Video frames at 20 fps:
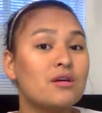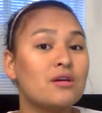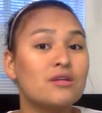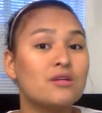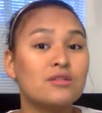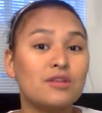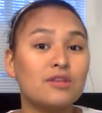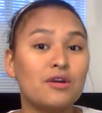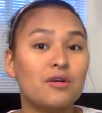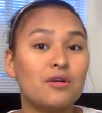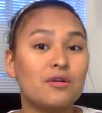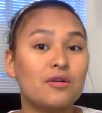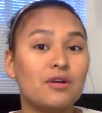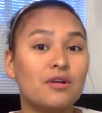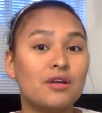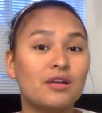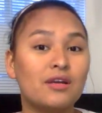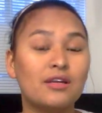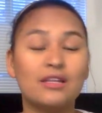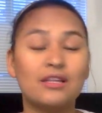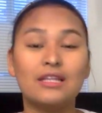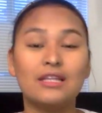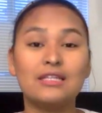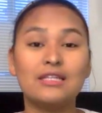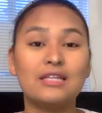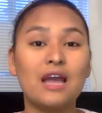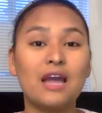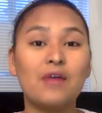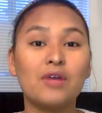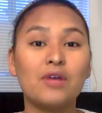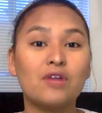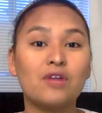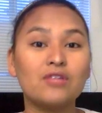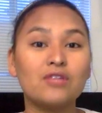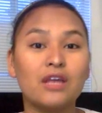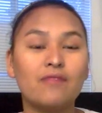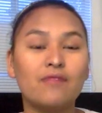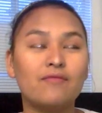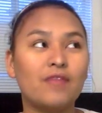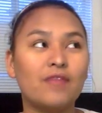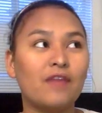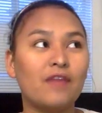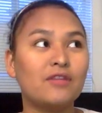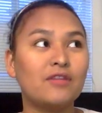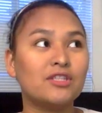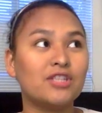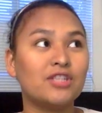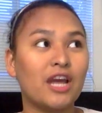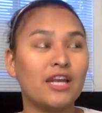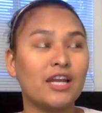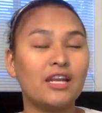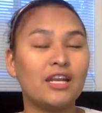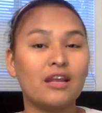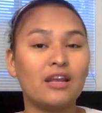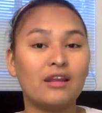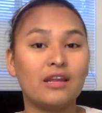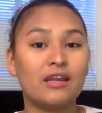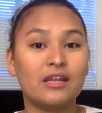So let's see how it goes. I've never tried it.